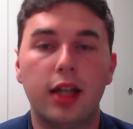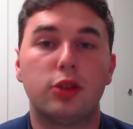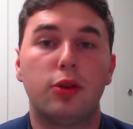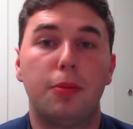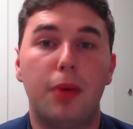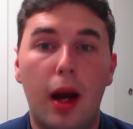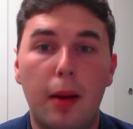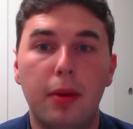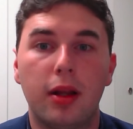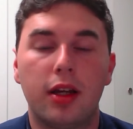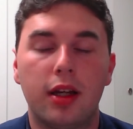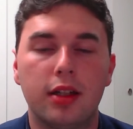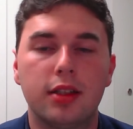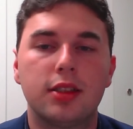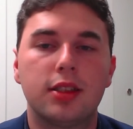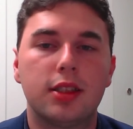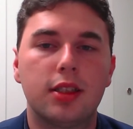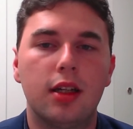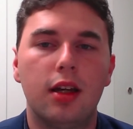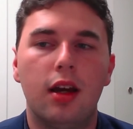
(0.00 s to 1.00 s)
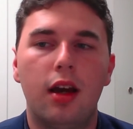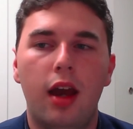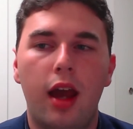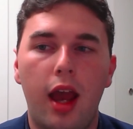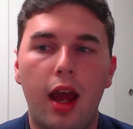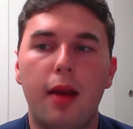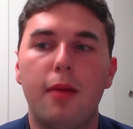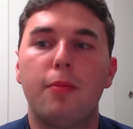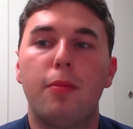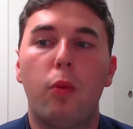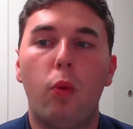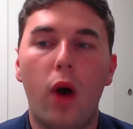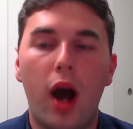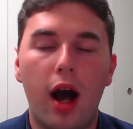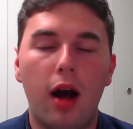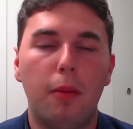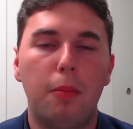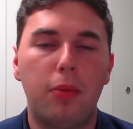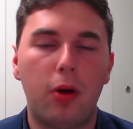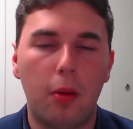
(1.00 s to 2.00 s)
Republicans, and
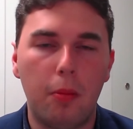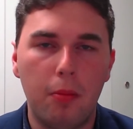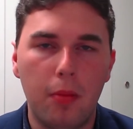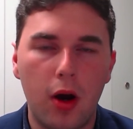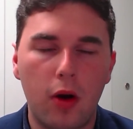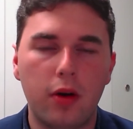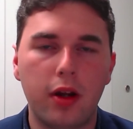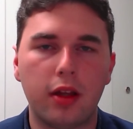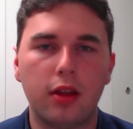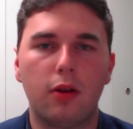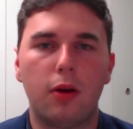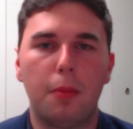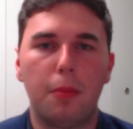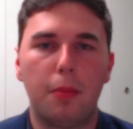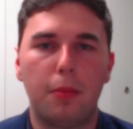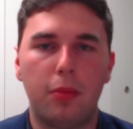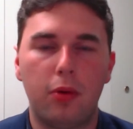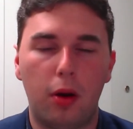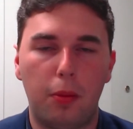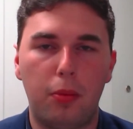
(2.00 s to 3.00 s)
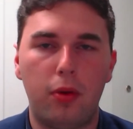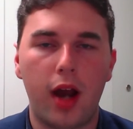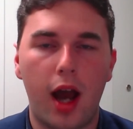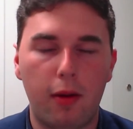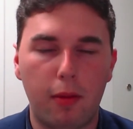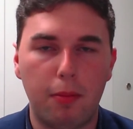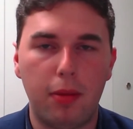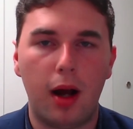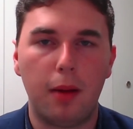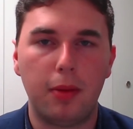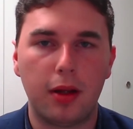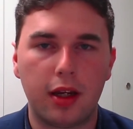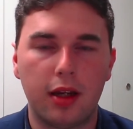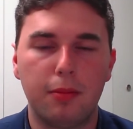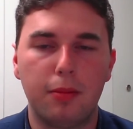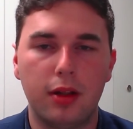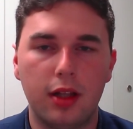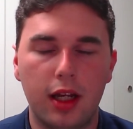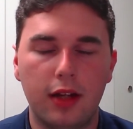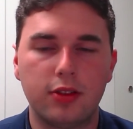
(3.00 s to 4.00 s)
while promoting their proud
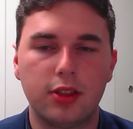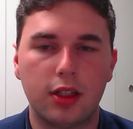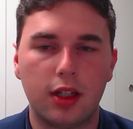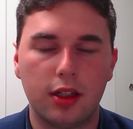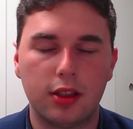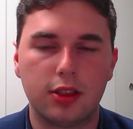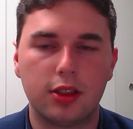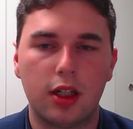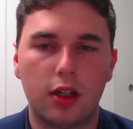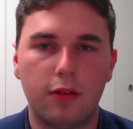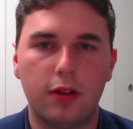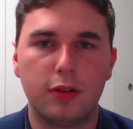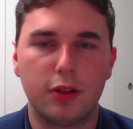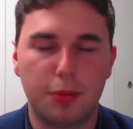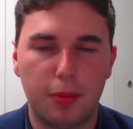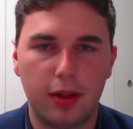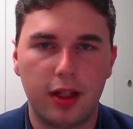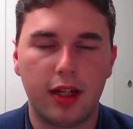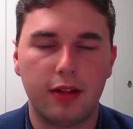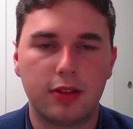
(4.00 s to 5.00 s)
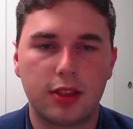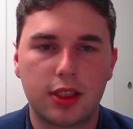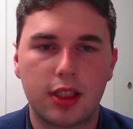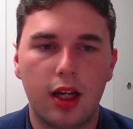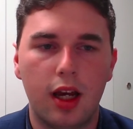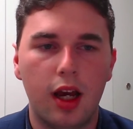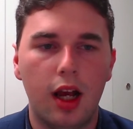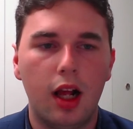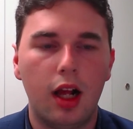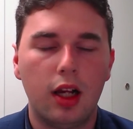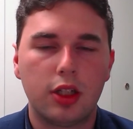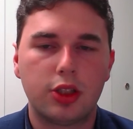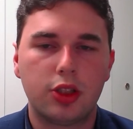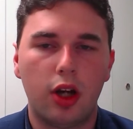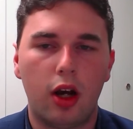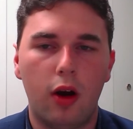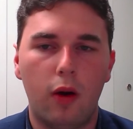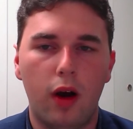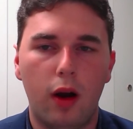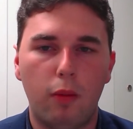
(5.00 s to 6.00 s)
Republican beliefs and conservative beliefs.
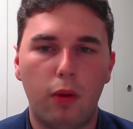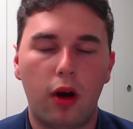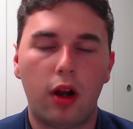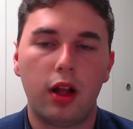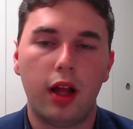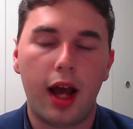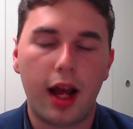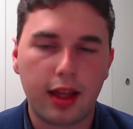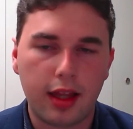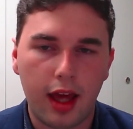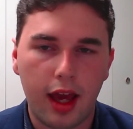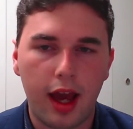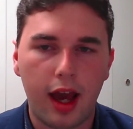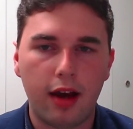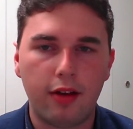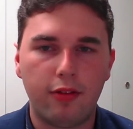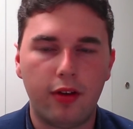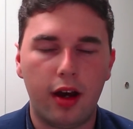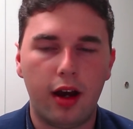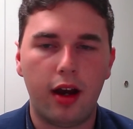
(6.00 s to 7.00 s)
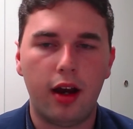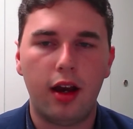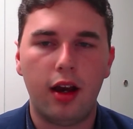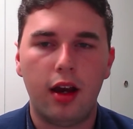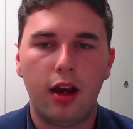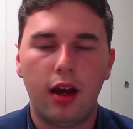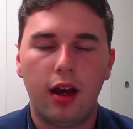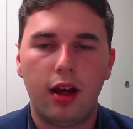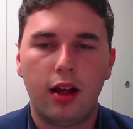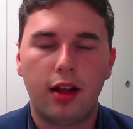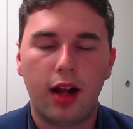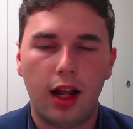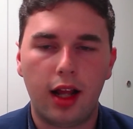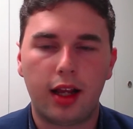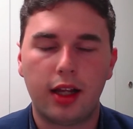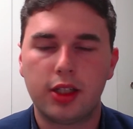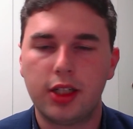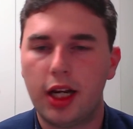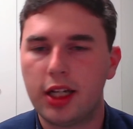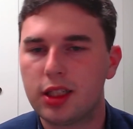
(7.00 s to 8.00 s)
So we're glad to have
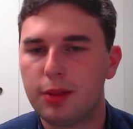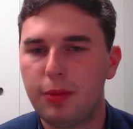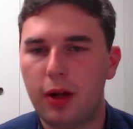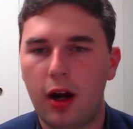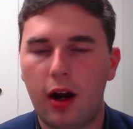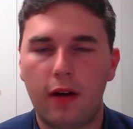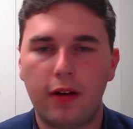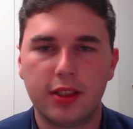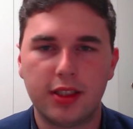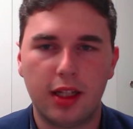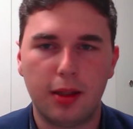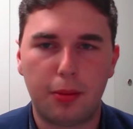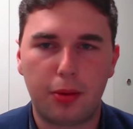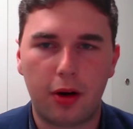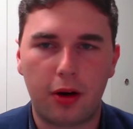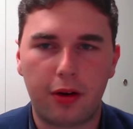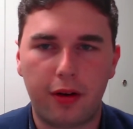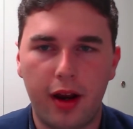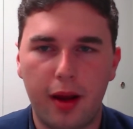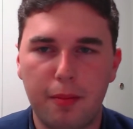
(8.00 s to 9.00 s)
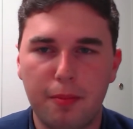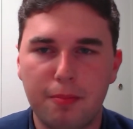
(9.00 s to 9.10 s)
Delegate Jason Miyares on the program.